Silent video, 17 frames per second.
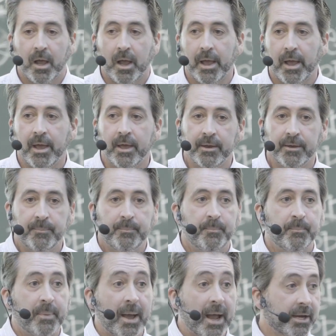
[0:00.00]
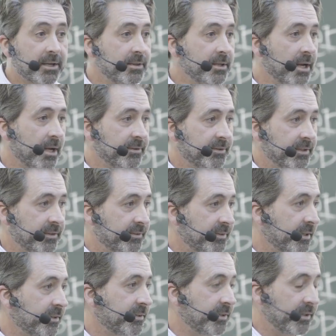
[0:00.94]
And back in the
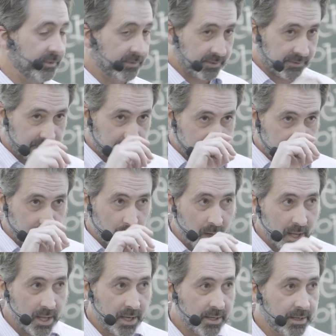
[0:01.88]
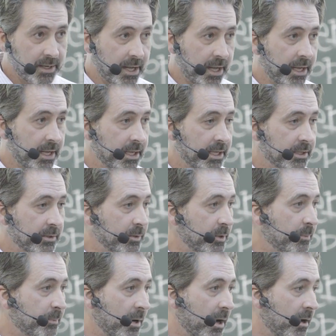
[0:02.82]
1960s, this was when a
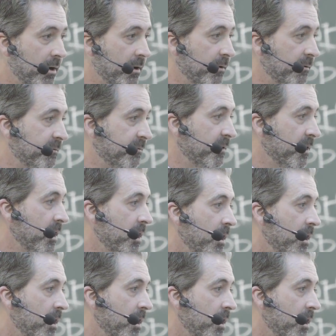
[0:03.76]
group of